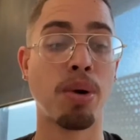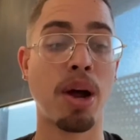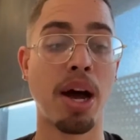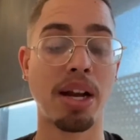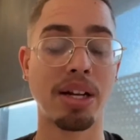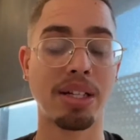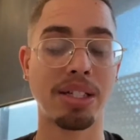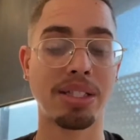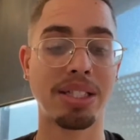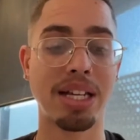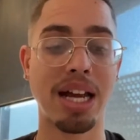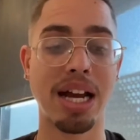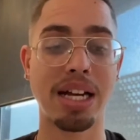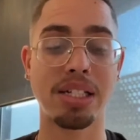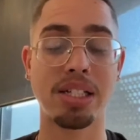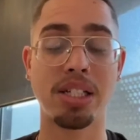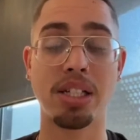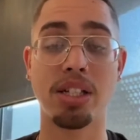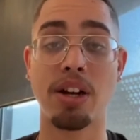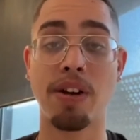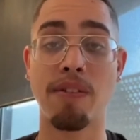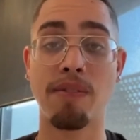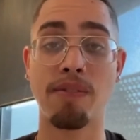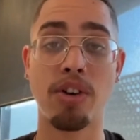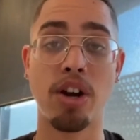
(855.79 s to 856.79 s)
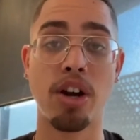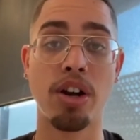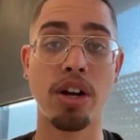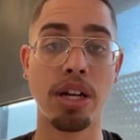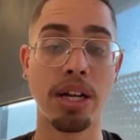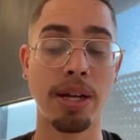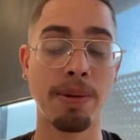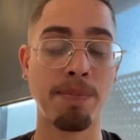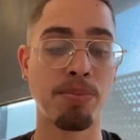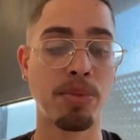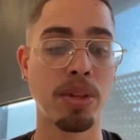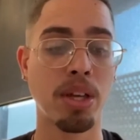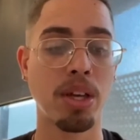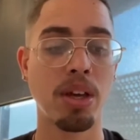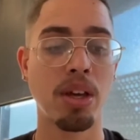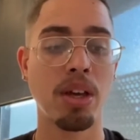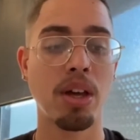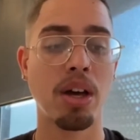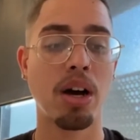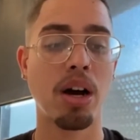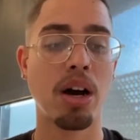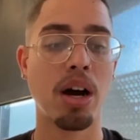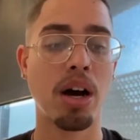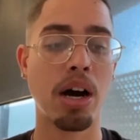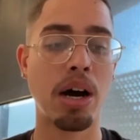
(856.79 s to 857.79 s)
product is actually converting,
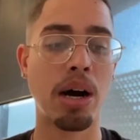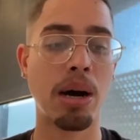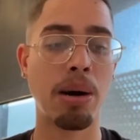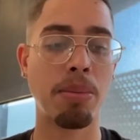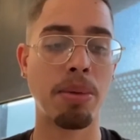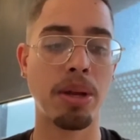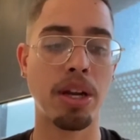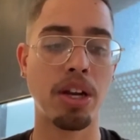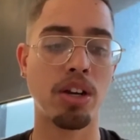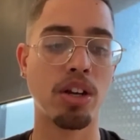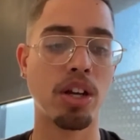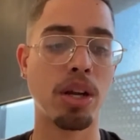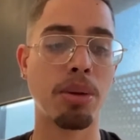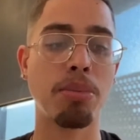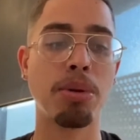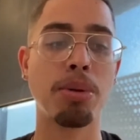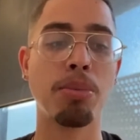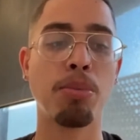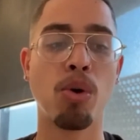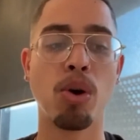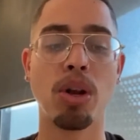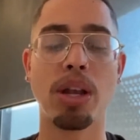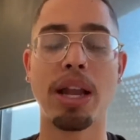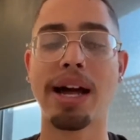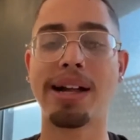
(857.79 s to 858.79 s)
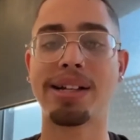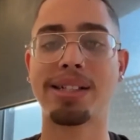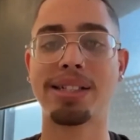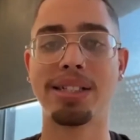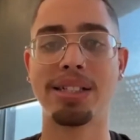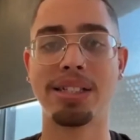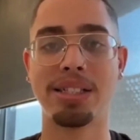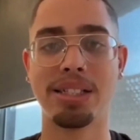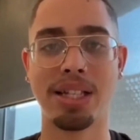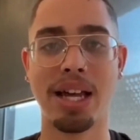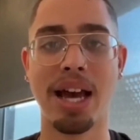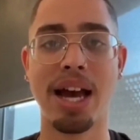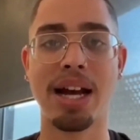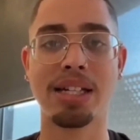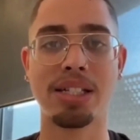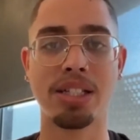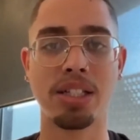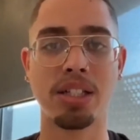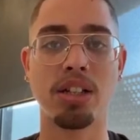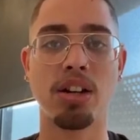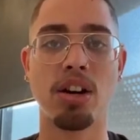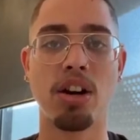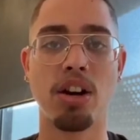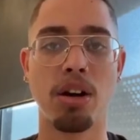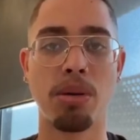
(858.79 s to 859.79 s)
and you're going to be more likely to
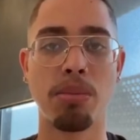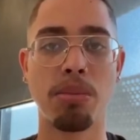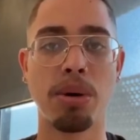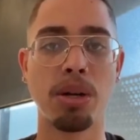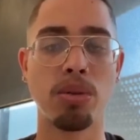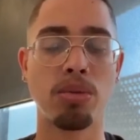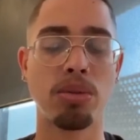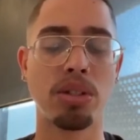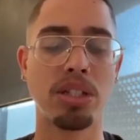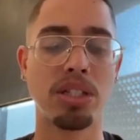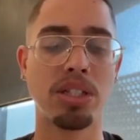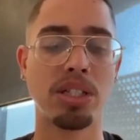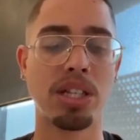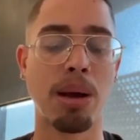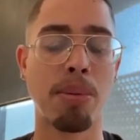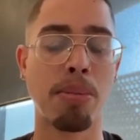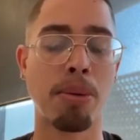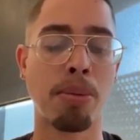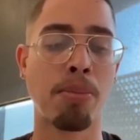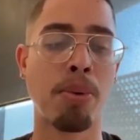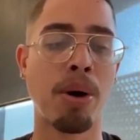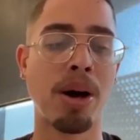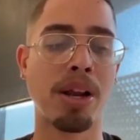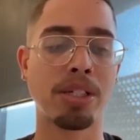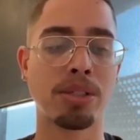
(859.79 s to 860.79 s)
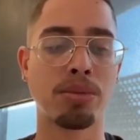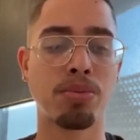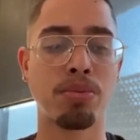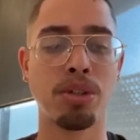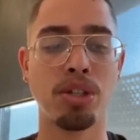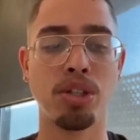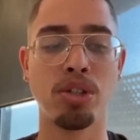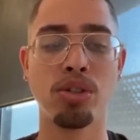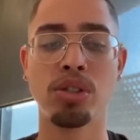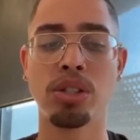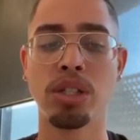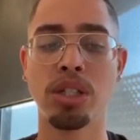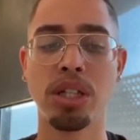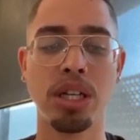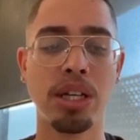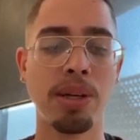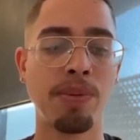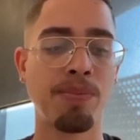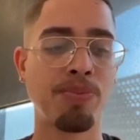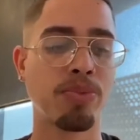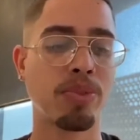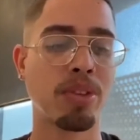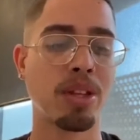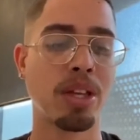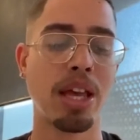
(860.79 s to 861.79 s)
actually earn money with these type of products. But usually,
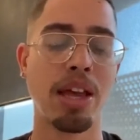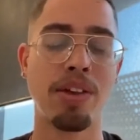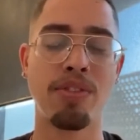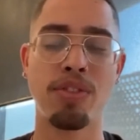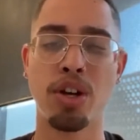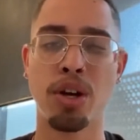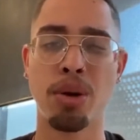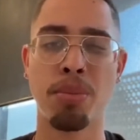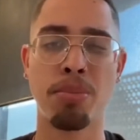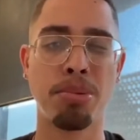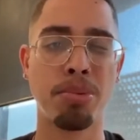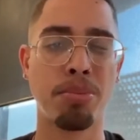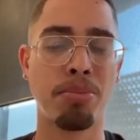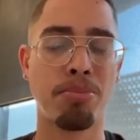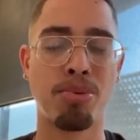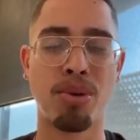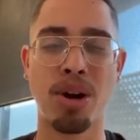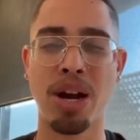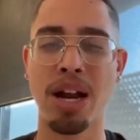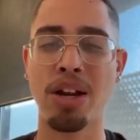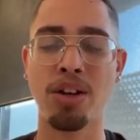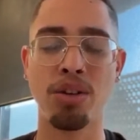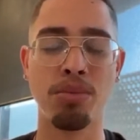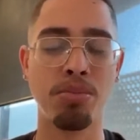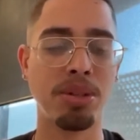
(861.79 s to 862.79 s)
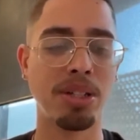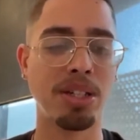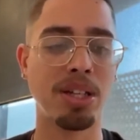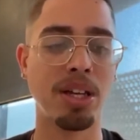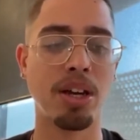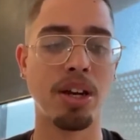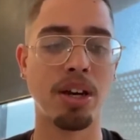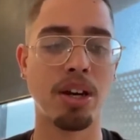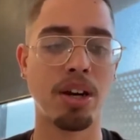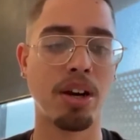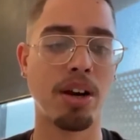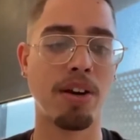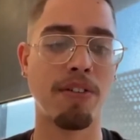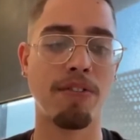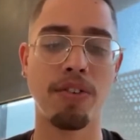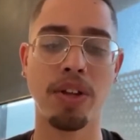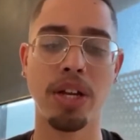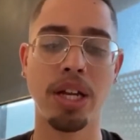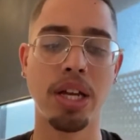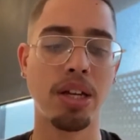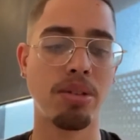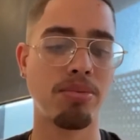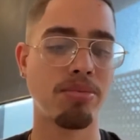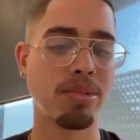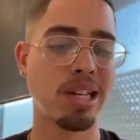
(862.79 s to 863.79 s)
if you're a brand new beginner
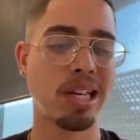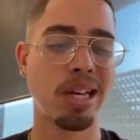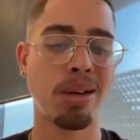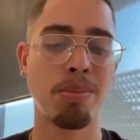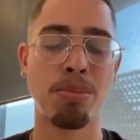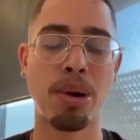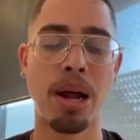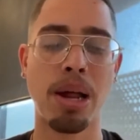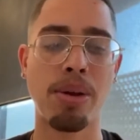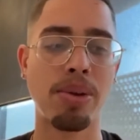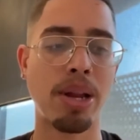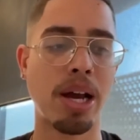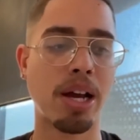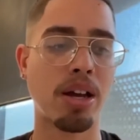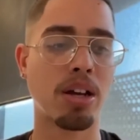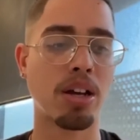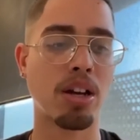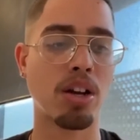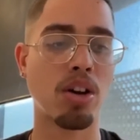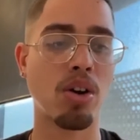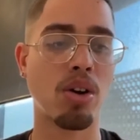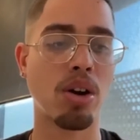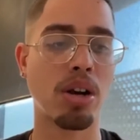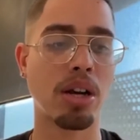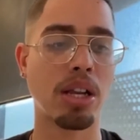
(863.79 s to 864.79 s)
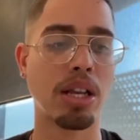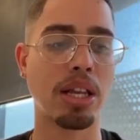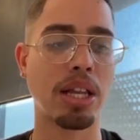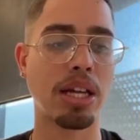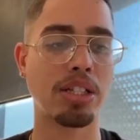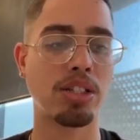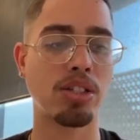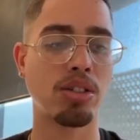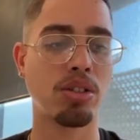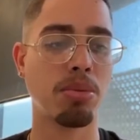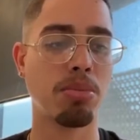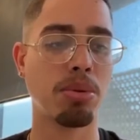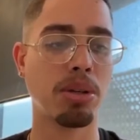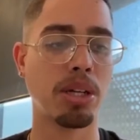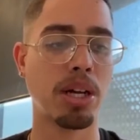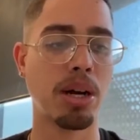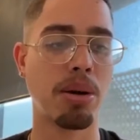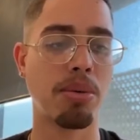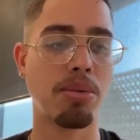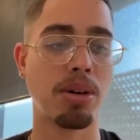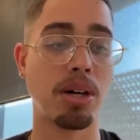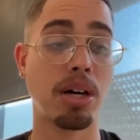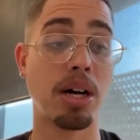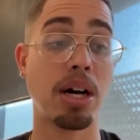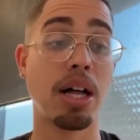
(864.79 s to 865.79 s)
affiliate, probably not going to go ahead and allow
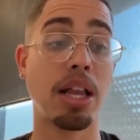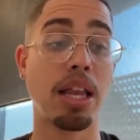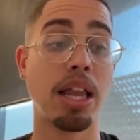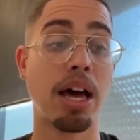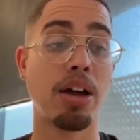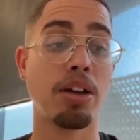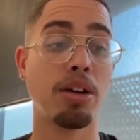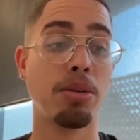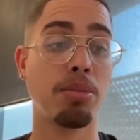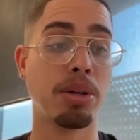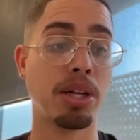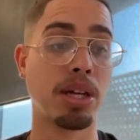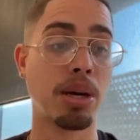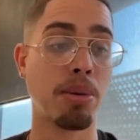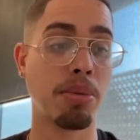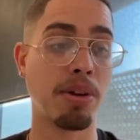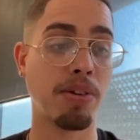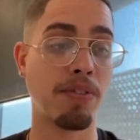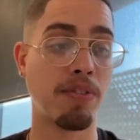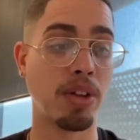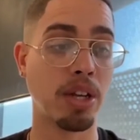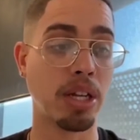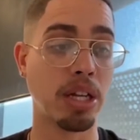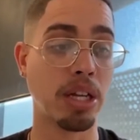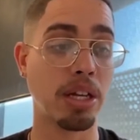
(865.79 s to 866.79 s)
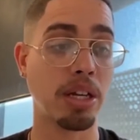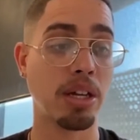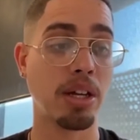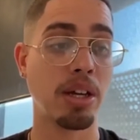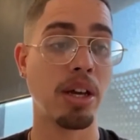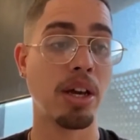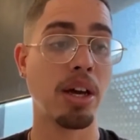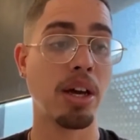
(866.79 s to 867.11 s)
you to become an affiliate.